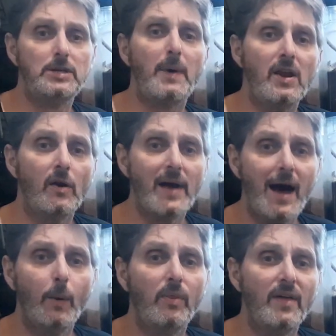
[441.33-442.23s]
depending on
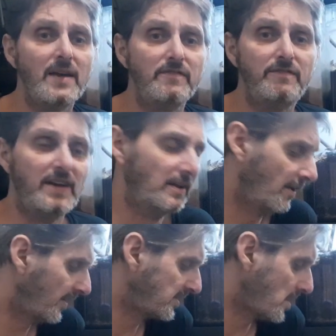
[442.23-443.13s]
how they feel
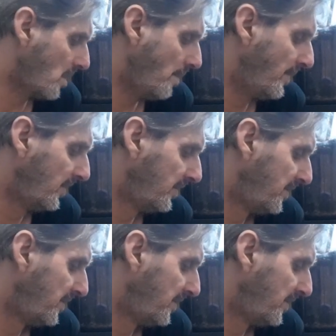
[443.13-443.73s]
at the time.